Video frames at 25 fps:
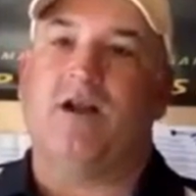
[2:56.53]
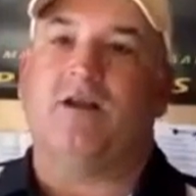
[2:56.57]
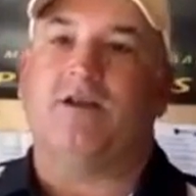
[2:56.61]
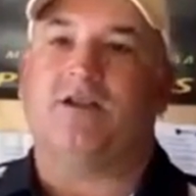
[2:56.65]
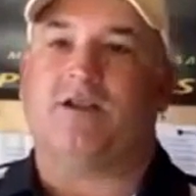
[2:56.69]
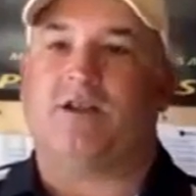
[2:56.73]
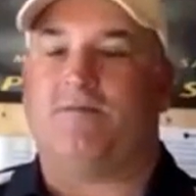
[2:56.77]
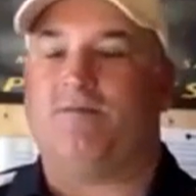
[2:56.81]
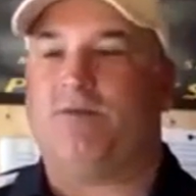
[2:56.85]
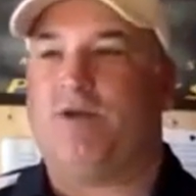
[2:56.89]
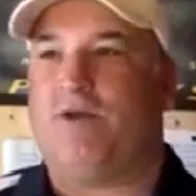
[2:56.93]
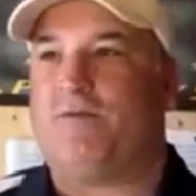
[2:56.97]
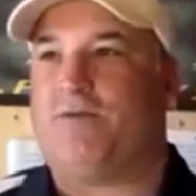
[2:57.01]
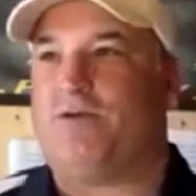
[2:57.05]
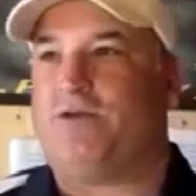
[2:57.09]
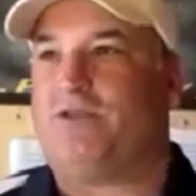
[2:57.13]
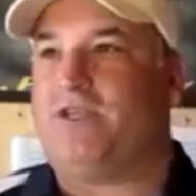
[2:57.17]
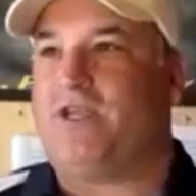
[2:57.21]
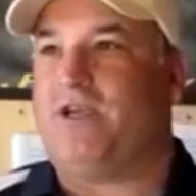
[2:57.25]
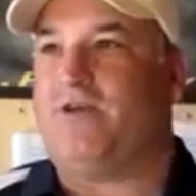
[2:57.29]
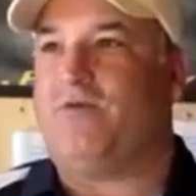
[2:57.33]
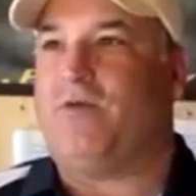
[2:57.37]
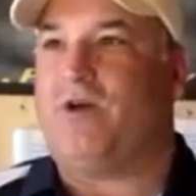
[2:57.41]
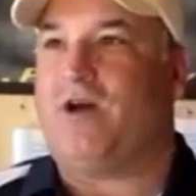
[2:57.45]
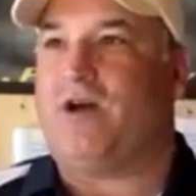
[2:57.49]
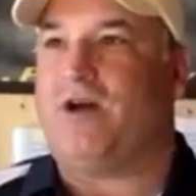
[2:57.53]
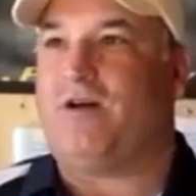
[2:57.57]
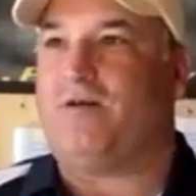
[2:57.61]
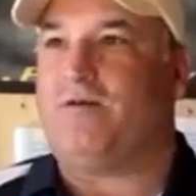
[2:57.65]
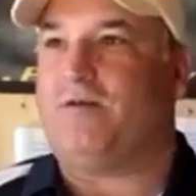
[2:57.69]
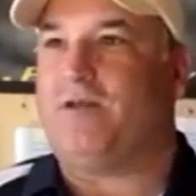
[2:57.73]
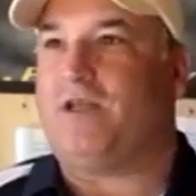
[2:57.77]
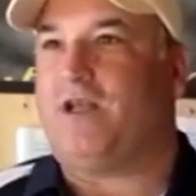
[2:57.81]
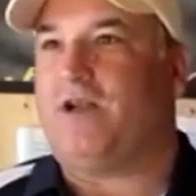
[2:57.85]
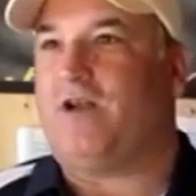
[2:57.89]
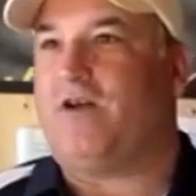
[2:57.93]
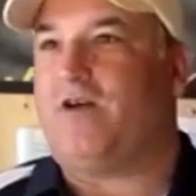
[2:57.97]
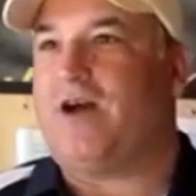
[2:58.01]
Some people say, well,
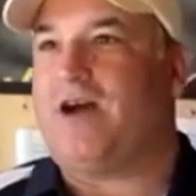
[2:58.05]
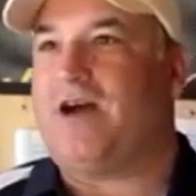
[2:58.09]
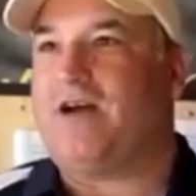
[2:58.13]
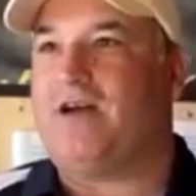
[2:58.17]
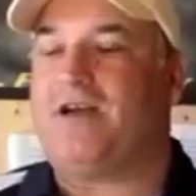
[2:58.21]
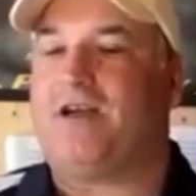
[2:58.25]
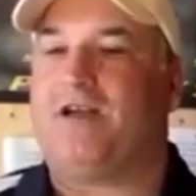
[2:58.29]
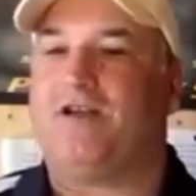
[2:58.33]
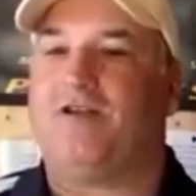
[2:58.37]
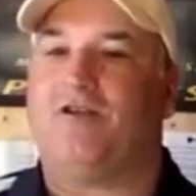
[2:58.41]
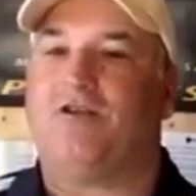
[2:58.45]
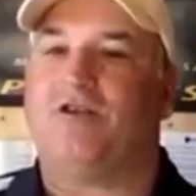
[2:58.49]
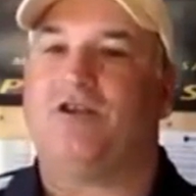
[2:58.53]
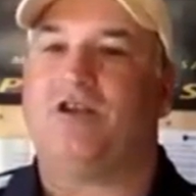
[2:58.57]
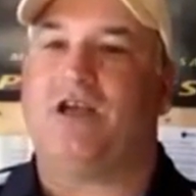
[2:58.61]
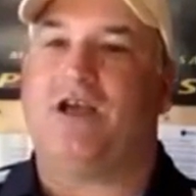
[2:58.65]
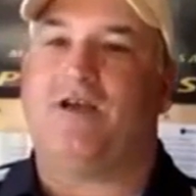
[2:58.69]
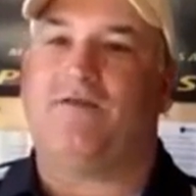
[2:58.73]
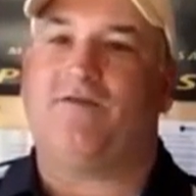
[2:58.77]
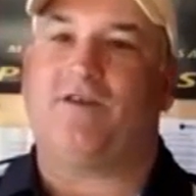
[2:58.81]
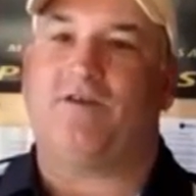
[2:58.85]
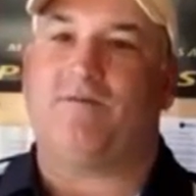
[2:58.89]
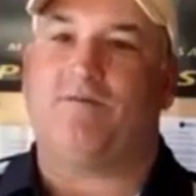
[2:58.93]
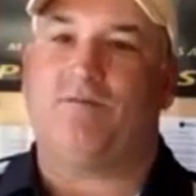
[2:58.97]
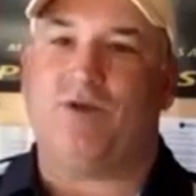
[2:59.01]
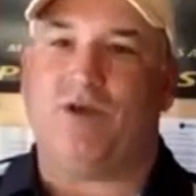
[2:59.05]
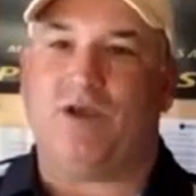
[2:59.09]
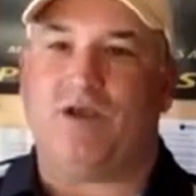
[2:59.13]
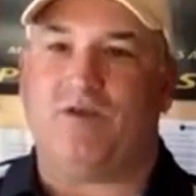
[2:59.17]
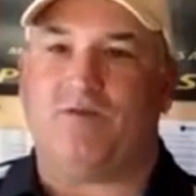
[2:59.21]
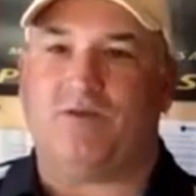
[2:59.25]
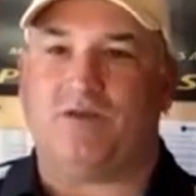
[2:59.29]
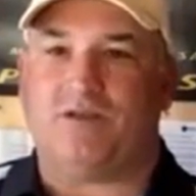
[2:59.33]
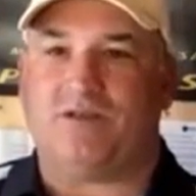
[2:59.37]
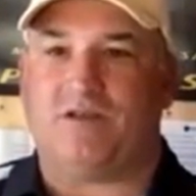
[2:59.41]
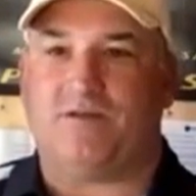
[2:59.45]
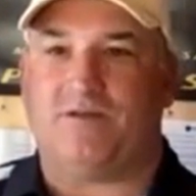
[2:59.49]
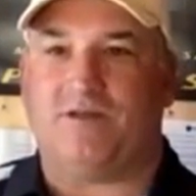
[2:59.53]
you know, how can your shaft compete
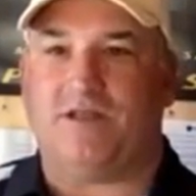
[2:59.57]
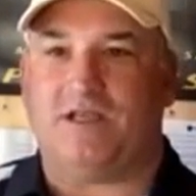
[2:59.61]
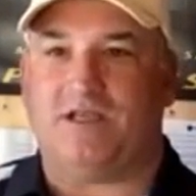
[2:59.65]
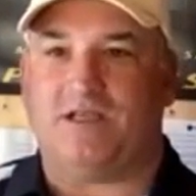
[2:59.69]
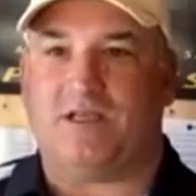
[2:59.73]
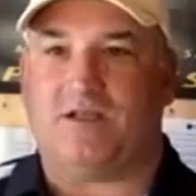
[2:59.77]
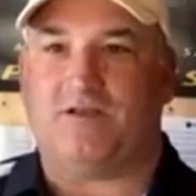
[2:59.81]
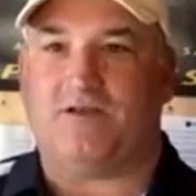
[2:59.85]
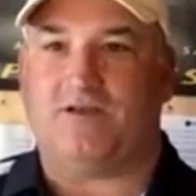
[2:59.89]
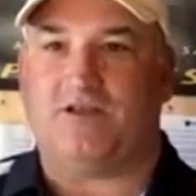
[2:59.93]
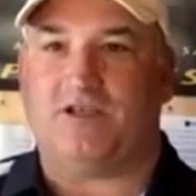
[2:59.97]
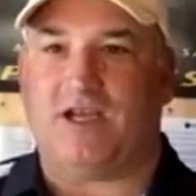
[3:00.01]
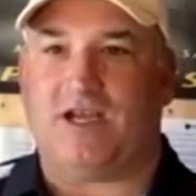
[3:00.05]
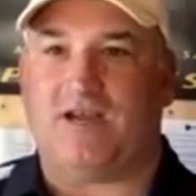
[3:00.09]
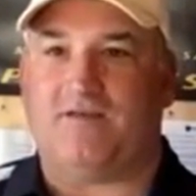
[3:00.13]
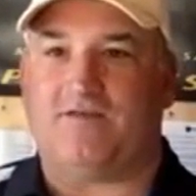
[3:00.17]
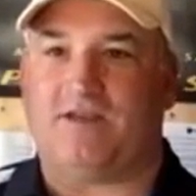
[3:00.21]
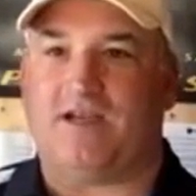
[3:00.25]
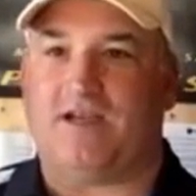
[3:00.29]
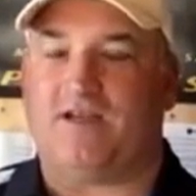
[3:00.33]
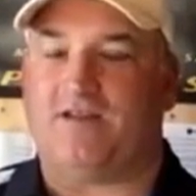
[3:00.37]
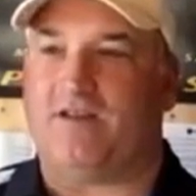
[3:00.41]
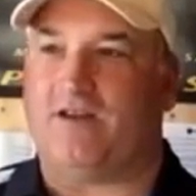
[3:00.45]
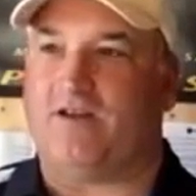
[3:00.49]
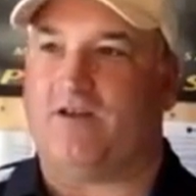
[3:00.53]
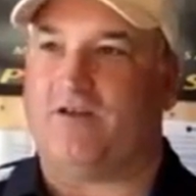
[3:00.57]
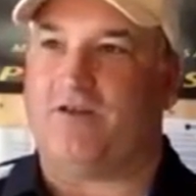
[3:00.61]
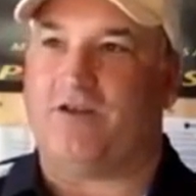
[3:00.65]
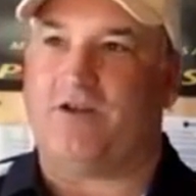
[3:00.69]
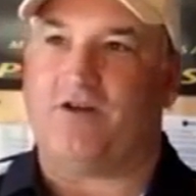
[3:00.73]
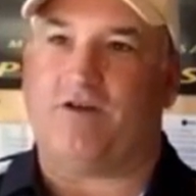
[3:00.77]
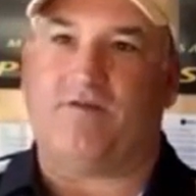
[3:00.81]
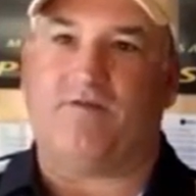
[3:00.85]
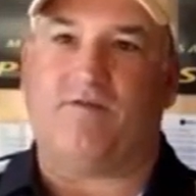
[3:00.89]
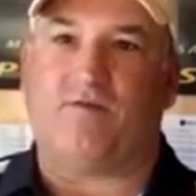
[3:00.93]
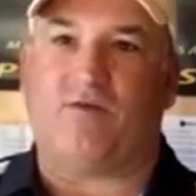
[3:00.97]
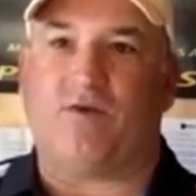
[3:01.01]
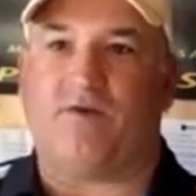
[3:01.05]
with some of these other shafts out there that
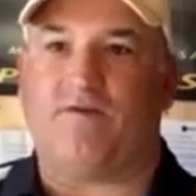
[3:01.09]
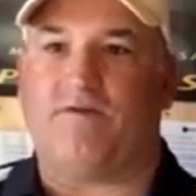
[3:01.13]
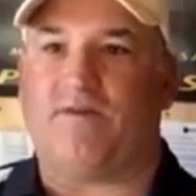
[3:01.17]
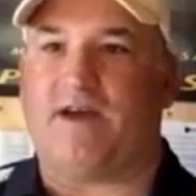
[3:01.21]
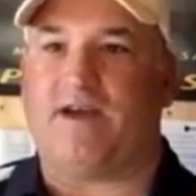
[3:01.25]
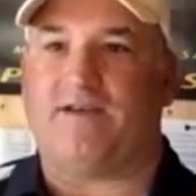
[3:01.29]
are $400,